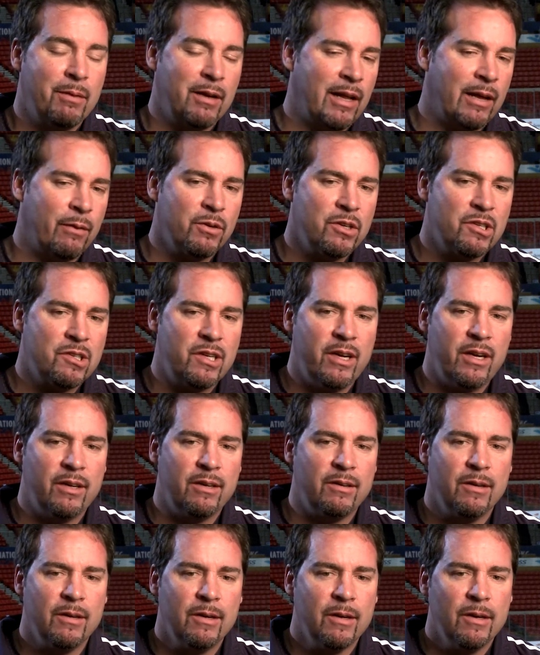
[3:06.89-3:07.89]
But like we're
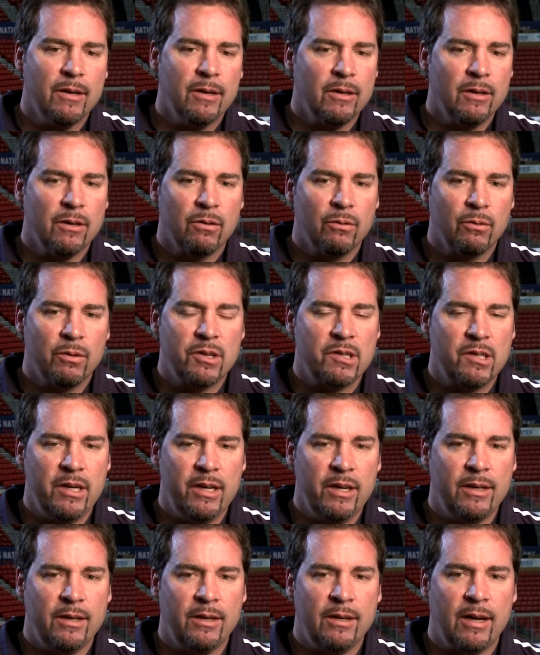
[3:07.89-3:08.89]

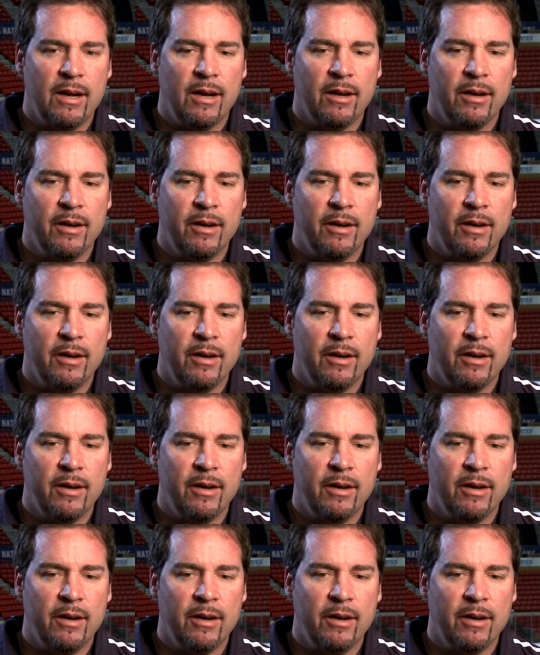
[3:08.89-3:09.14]
seeing